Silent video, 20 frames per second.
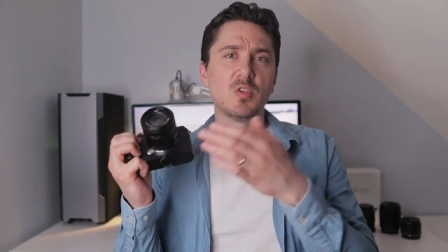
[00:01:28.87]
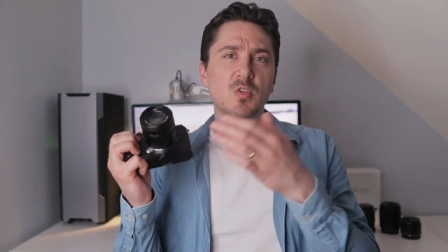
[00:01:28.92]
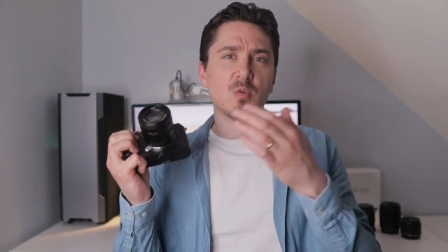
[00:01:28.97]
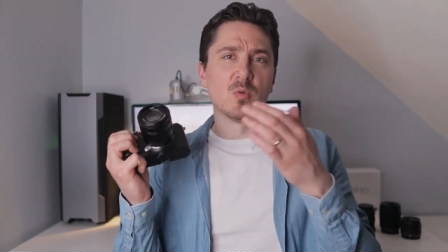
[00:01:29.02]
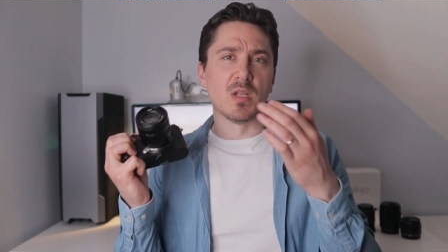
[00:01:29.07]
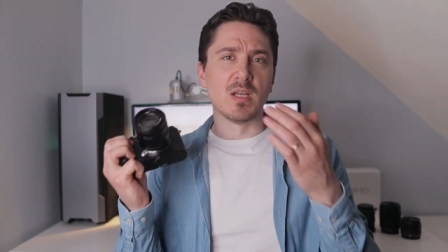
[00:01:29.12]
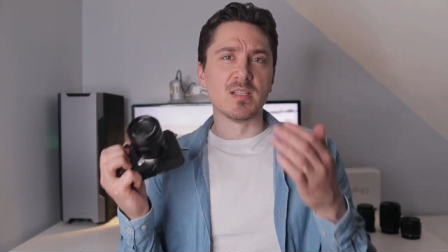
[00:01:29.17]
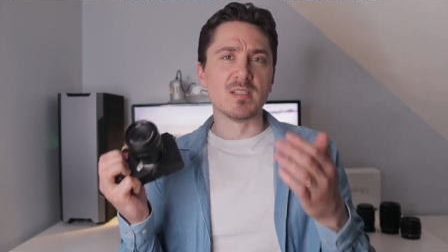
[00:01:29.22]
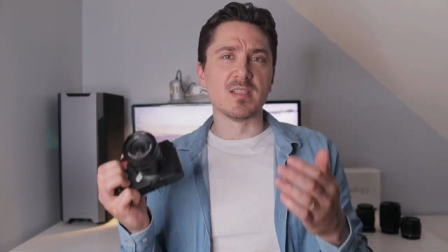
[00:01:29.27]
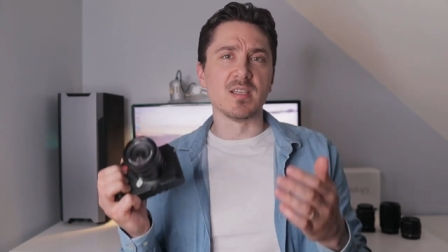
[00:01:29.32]

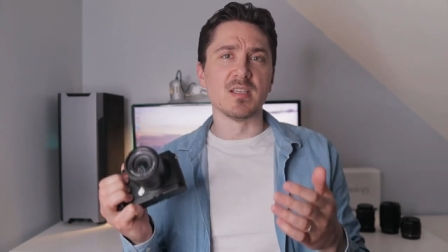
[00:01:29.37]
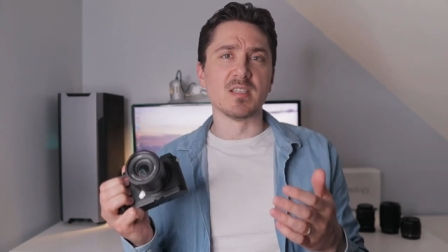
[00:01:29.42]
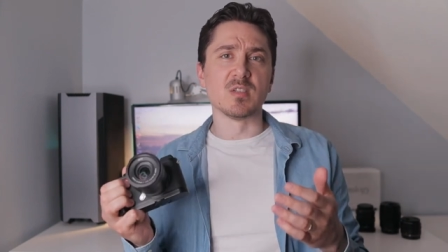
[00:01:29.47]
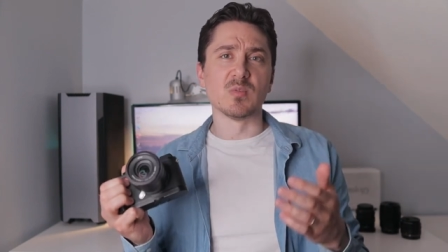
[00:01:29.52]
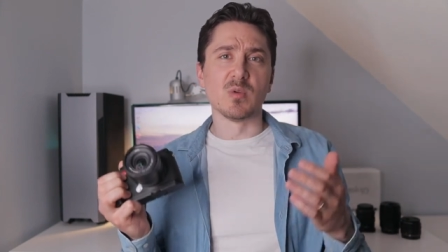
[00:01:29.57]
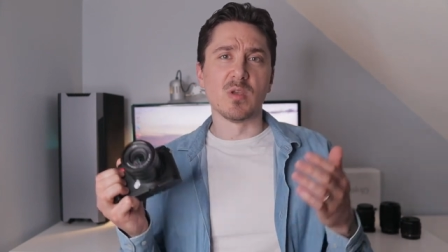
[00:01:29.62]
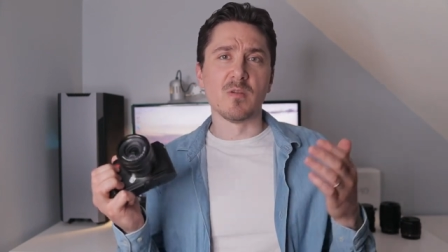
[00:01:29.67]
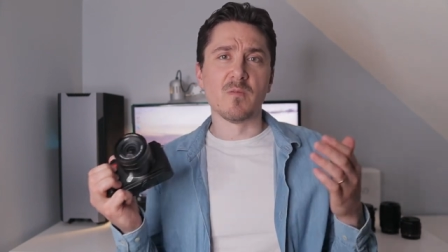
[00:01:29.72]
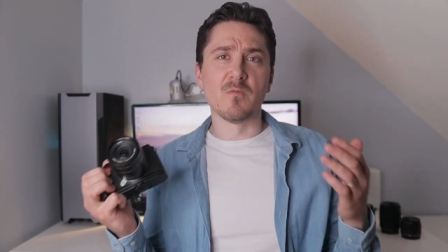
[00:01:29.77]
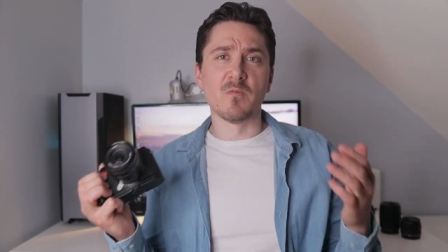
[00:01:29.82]
to
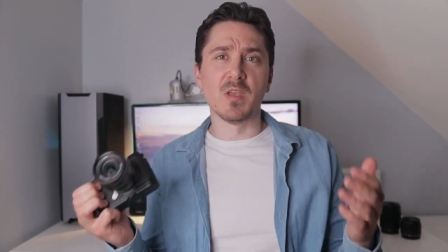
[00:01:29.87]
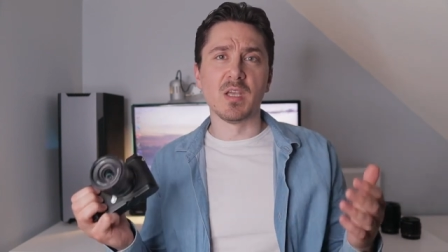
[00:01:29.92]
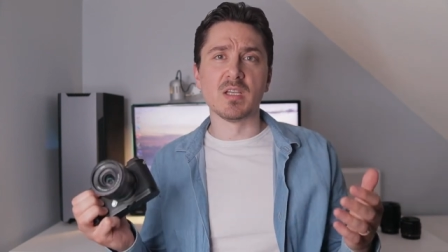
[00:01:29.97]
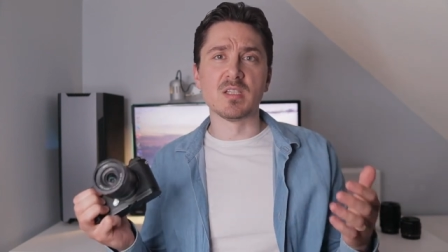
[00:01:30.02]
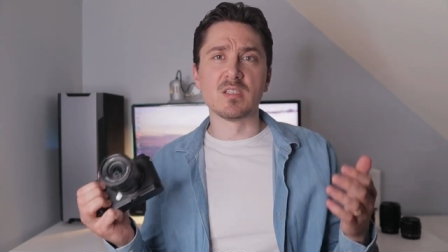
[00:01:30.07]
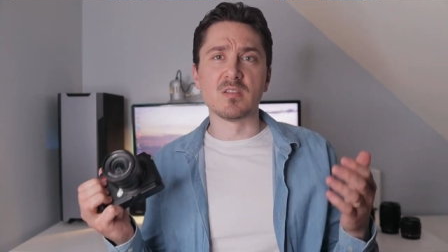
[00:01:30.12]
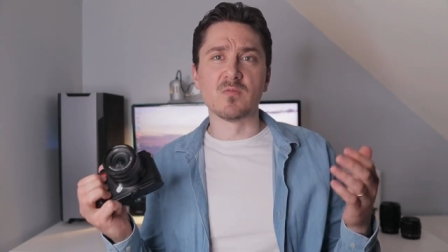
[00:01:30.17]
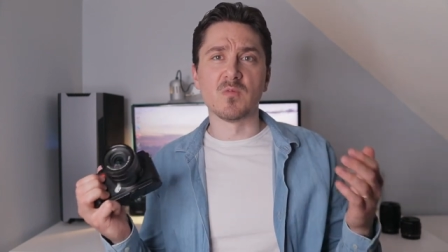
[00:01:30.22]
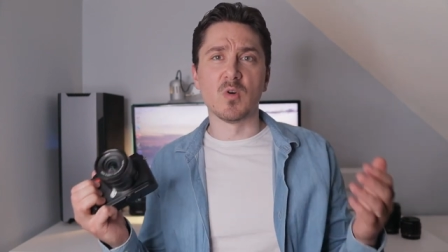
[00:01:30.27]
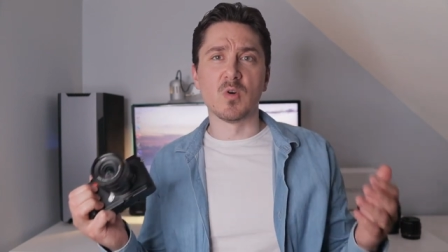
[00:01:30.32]
lenses with
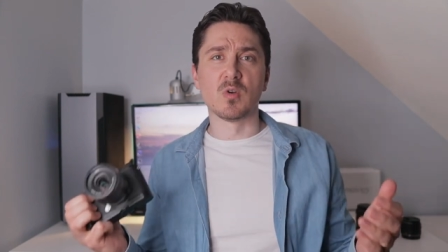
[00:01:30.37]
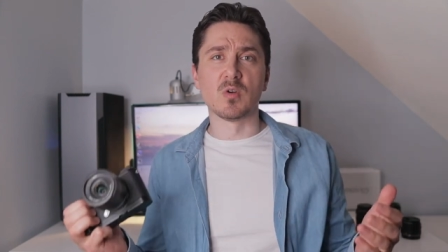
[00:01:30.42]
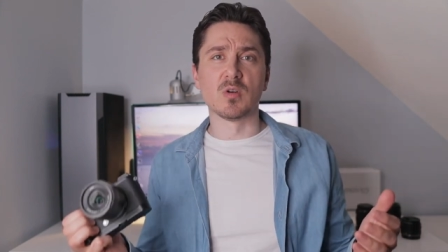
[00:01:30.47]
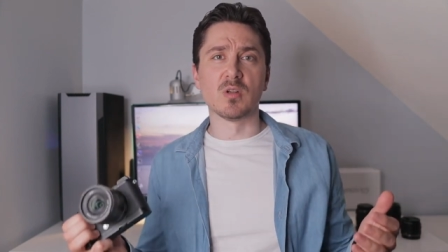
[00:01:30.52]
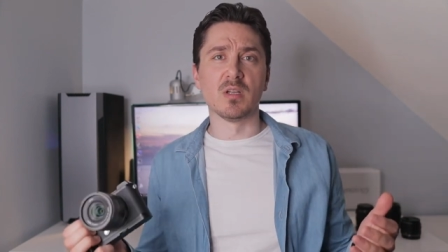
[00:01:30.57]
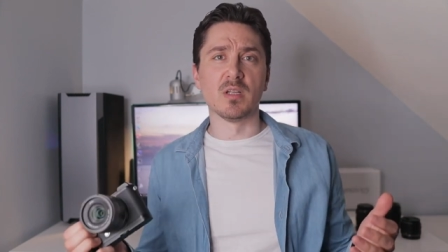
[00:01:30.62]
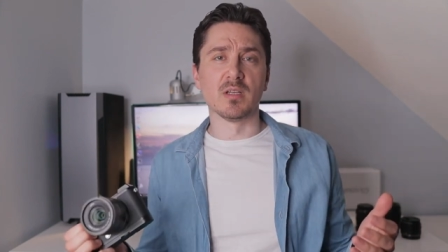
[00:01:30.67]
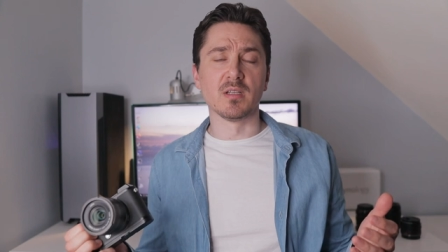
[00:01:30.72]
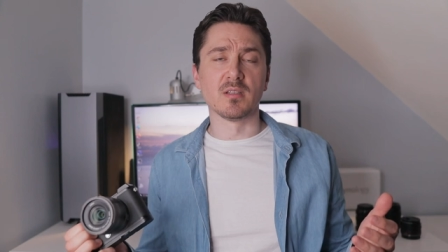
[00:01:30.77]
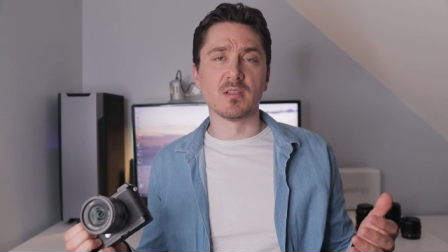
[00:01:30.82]
fixed
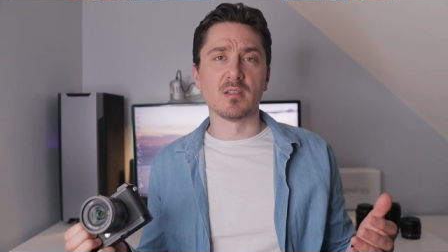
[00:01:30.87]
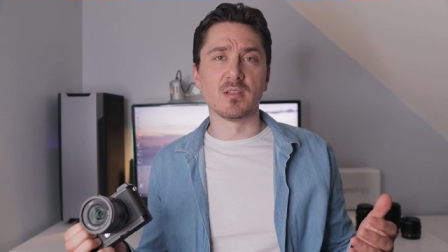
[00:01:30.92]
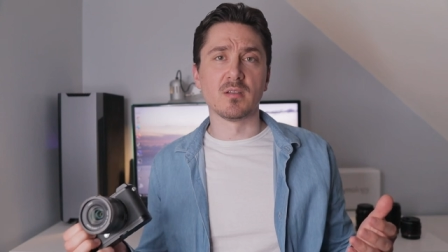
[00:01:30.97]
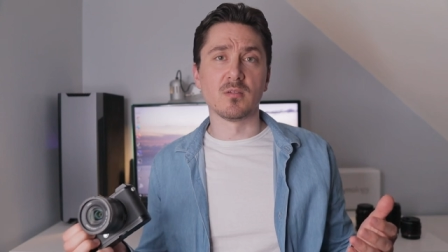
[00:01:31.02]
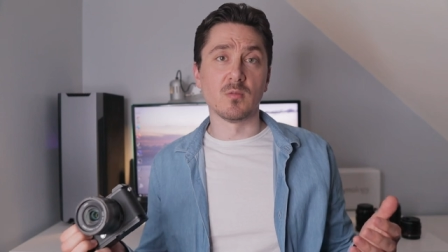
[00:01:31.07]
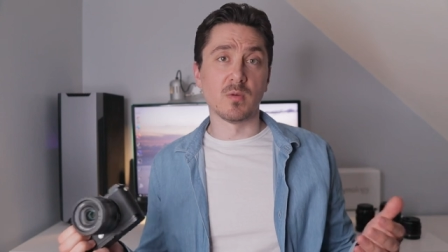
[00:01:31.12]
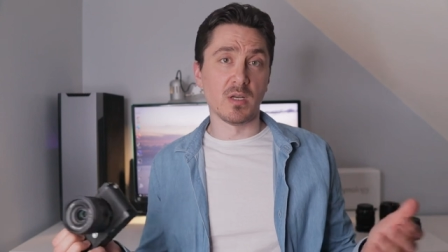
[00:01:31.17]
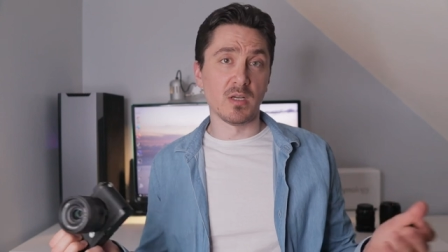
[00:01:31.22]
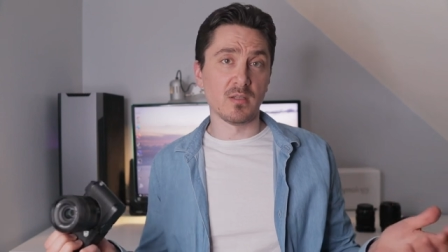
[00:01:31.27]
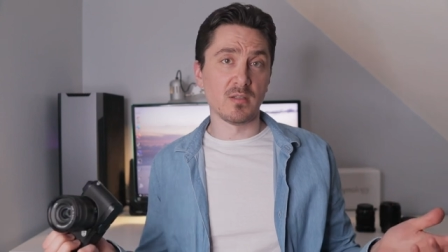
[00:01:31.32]
focal length,
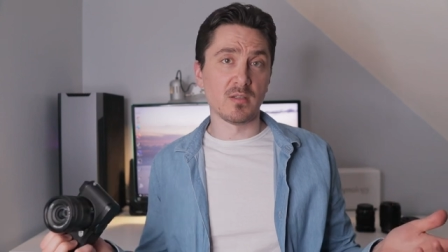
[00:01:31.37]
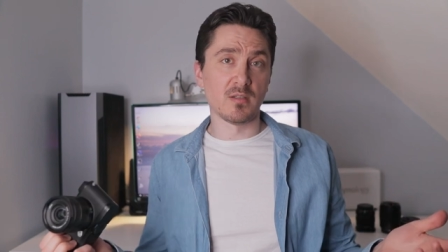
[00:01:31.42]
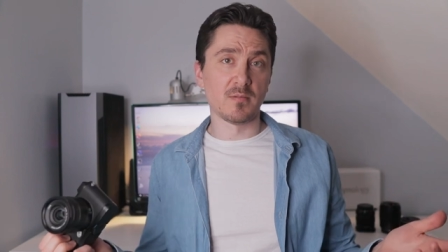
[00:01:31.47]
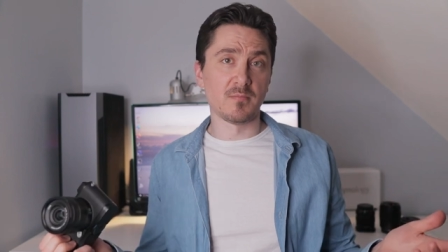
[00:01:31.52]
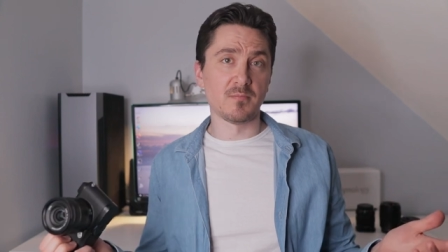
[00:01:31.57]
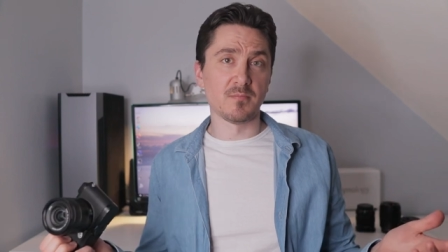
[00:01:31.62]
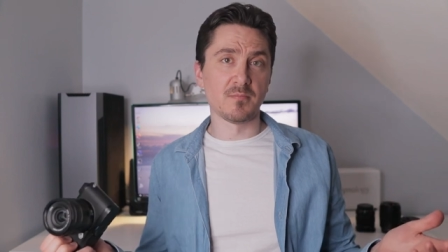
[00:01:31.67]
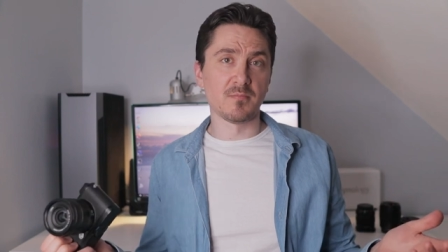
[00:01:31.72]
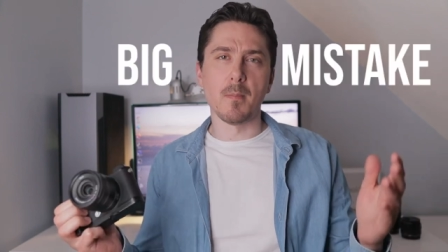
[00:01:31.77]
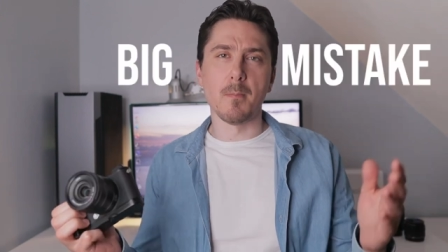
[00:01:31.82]
right?
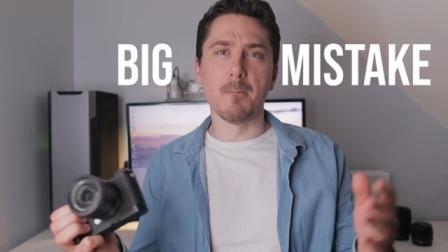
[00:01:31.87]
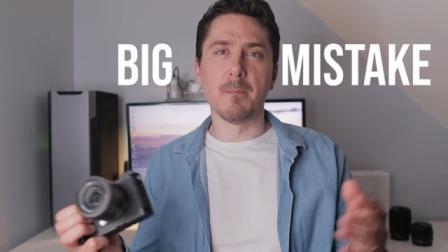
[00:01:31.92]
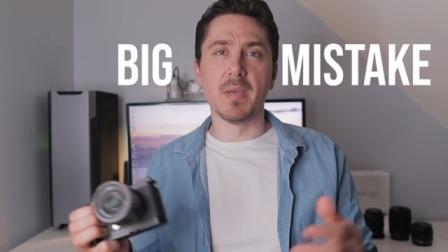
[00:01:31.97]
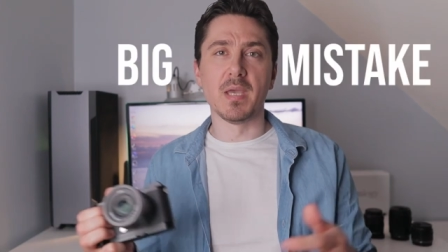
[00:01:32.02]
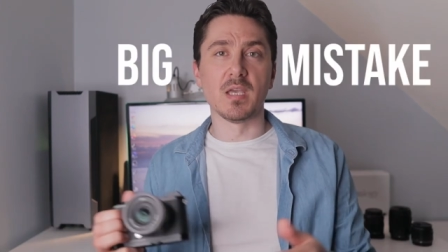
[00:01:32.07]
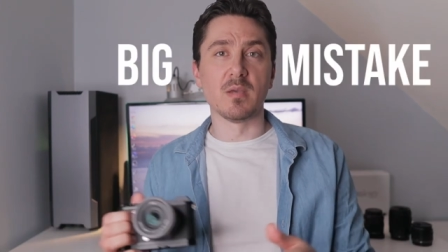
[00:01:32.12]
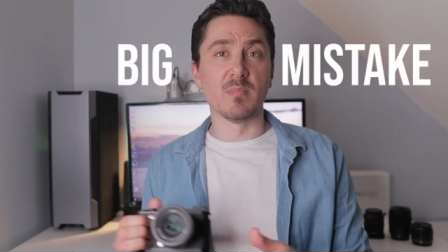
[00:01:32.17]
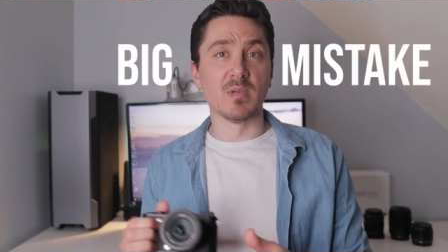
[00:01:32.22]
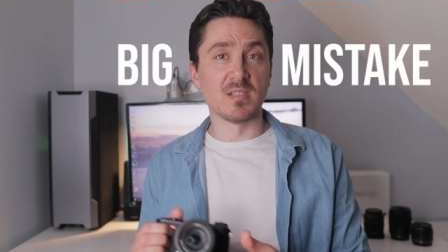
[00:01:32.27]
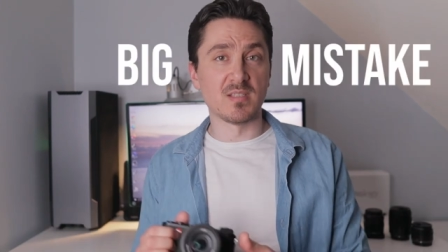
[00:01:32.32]

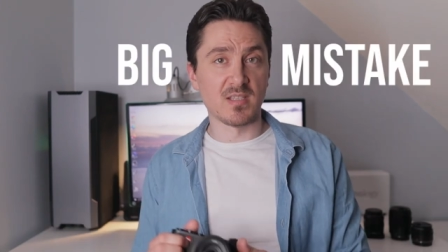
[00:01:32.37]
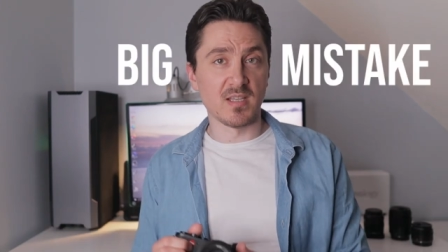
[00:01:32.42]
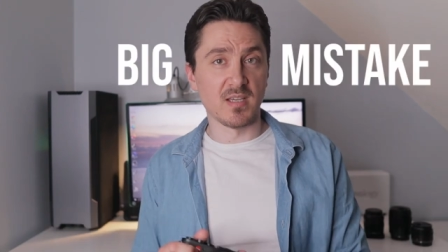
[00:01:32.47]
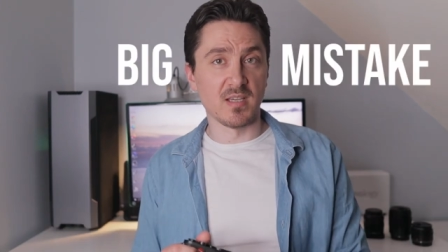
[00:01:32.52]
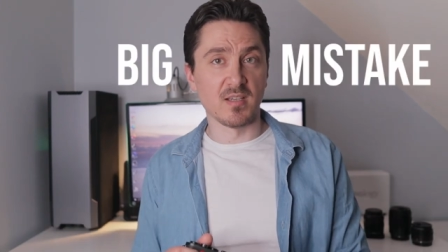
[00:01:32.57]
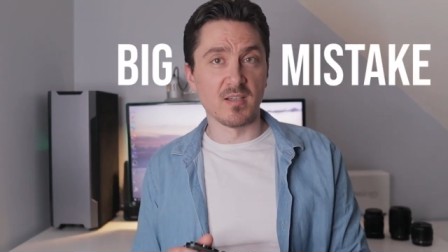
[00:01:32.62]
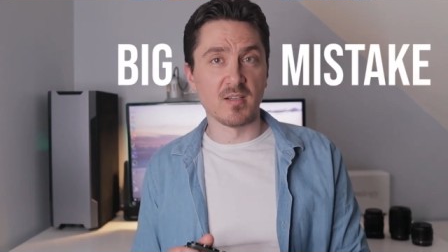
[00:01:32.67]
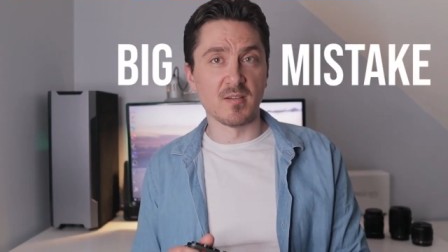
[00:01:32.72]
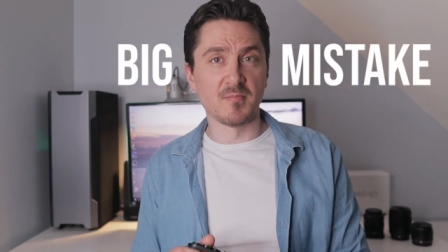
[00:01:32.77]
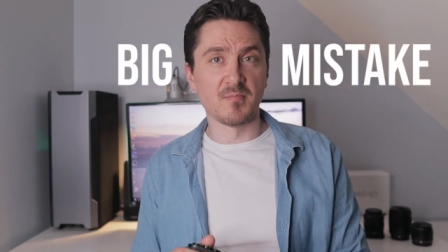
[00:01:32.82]
Big
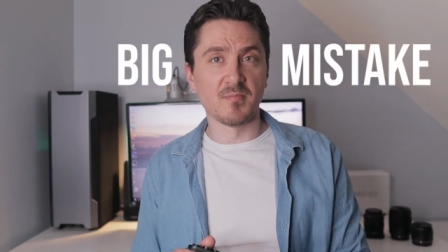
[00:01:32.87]
mistake.